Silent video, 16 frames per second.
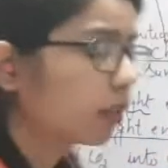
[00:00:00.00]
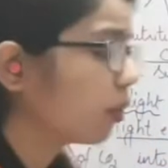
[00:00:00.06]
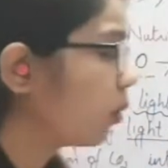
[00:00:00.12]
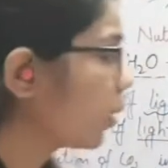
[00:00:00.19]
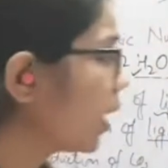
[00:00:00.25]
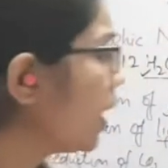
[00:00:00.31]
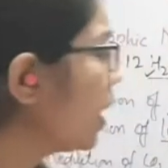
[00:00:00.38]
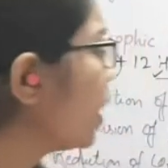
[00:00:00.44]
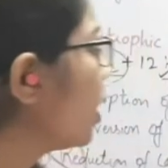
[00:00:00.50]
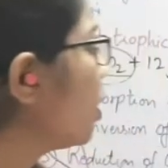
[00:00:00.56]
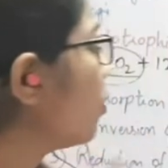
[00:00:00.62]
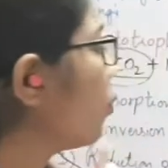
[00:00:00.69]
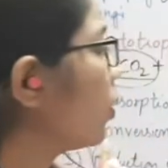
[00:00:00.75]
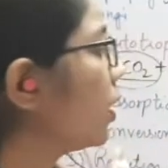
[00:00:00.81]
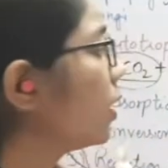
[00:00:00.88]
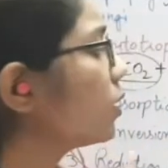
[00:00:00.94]
Okay,
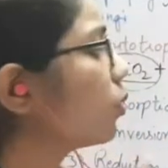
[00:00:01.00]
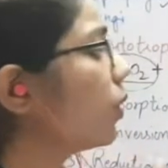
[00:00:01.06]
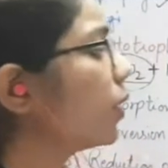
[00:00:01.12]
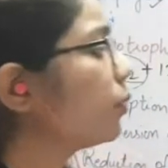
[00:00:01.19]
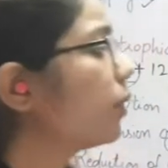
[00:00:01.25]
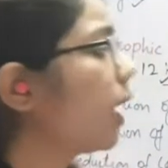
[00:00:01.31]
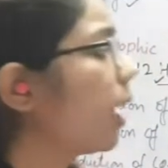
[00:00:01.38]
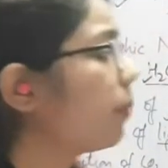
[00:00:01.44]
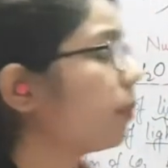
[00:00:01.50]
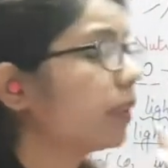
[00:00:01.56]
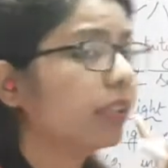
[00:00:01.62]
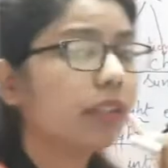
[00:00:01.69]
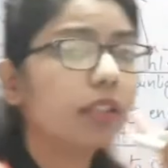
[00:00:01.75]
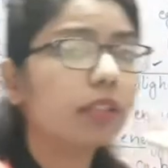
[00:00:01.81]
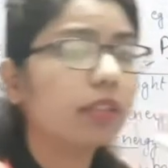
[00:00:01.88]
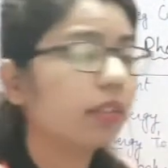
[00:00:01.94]
what is going to happen
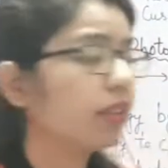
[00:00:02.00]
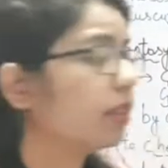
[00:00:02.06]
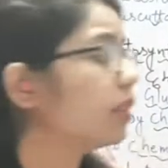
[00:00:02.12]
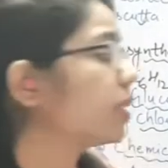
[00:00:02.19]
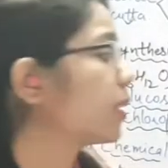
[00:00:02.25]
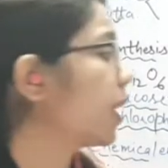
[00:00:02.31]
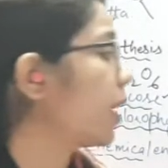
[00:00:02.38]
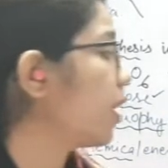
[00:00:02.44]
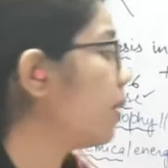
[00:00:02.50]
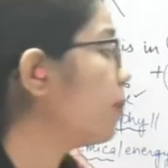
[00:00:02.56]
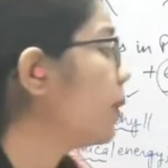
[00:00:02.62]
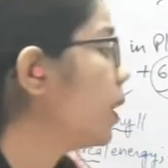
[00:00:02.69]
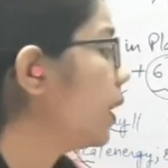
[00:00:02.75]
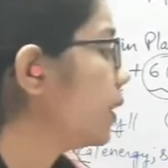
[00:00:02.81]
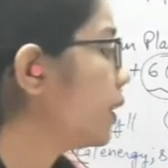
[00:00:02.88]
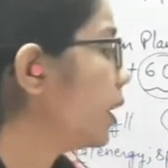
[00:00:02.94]
in the third step?
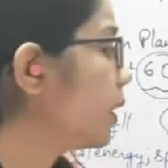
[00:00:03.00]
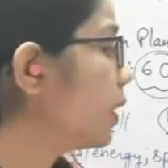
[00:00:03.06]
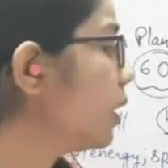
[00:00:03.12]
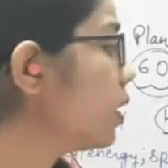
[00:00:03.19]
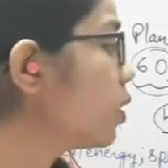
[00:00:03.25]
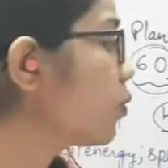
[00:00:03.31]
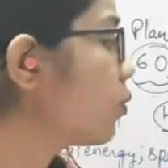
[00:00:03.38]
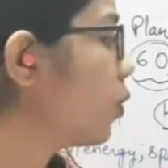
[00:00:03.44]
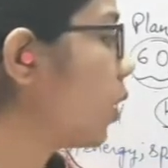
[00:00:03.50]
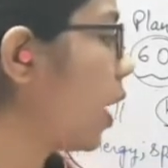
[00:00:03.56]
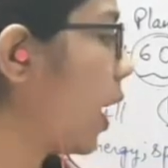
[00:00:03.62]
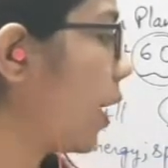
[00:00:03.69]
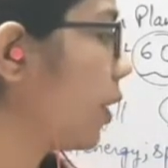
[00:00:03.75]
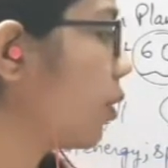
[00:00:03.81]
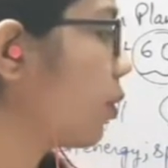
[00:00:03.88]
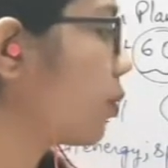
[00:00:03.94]
That this
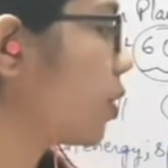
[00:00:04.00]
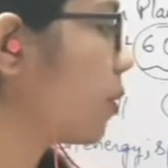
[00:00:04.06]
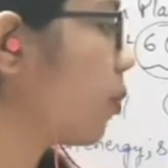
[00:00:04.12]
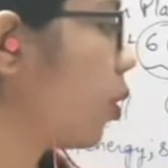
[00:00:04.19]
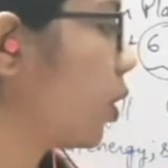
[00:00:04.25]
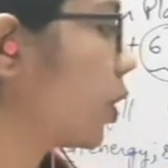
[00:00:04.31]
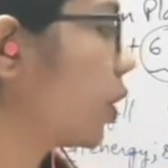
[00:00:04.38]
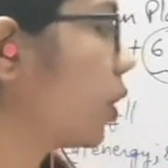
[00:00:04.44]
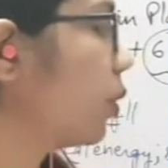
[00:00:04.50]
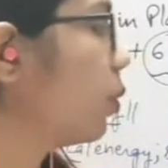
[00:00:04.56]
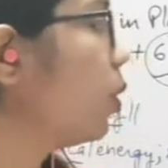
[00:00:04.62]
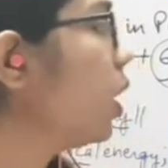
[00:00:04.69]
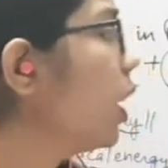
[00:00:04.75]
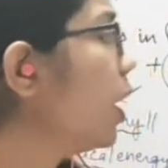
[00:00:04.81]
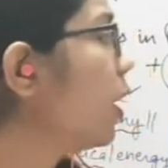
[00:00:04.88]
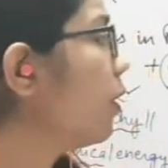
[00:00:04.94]
hydrogen
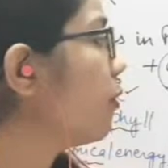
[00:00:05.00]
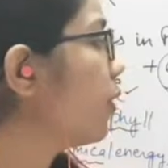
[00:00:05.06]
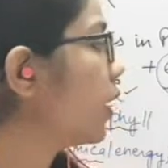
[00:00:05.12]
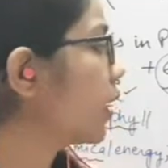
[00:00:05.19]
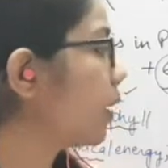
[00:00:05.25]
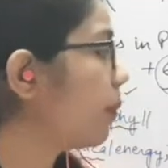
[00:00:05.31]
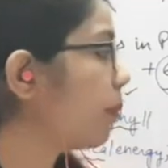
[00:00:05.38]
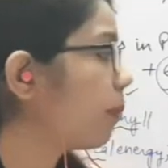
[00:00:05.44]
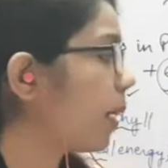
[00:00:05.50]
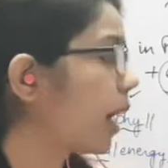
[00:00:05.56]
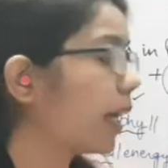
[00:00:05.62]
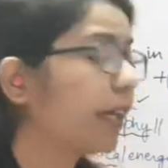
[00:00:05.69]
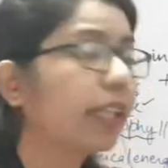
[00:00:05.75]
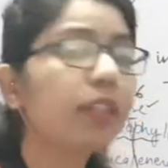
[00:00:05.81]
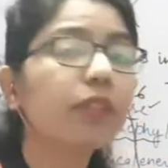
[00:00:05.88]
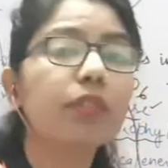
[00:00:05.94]
molecule will
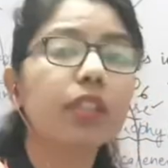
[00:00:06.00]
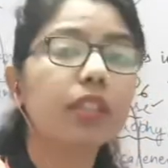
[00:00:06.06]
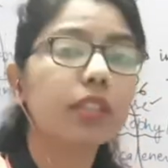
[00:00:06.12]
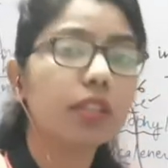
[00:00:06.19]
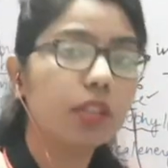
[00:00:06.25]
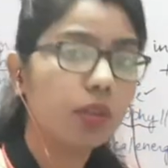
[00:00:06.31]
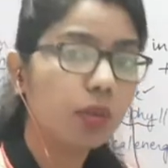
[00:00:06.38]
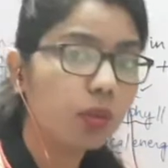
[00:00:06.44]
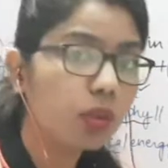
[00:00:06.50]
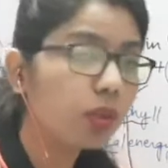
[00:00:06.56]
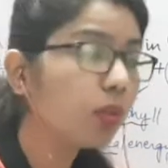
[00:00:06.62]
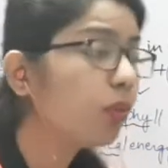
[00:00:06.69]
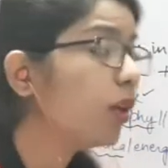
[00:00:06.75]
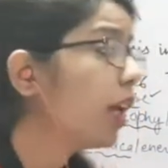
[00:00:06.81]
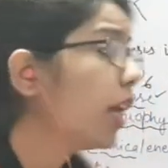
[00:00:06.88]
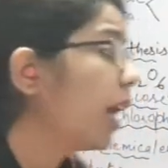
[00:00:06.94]
combine with
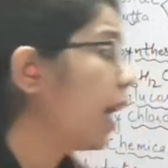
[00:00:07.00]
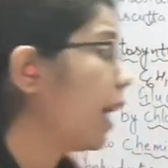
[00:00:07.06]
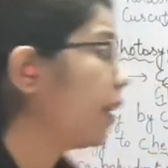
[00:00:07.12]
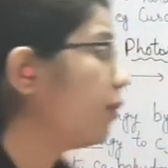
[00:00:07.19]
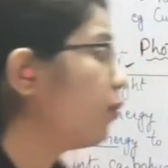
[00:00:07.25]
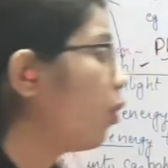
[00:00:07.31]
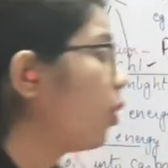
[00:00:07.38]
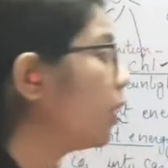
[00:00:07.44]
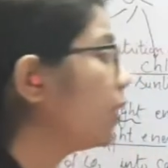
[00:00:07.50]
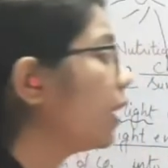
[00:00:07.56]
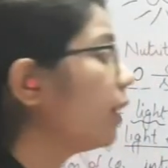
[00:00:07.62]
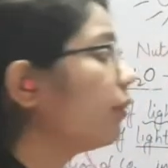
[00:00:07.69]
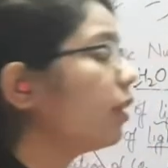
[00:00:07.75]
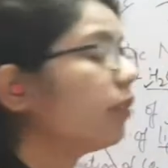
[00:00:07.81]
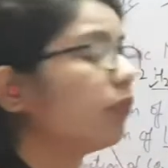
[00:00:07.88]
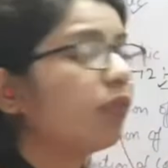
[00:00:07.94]
CO2, and what they
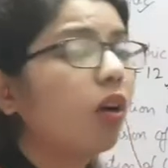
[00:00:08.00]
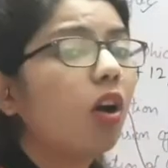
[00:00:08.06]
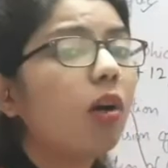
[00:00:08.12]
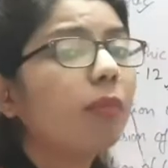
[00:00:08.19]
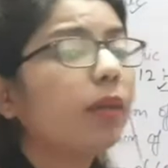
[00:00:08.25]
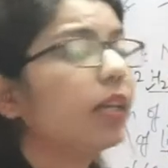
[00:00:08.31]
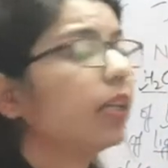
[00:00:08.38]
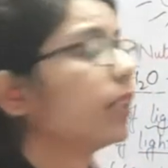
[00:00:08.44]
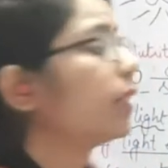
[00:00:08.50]
will form?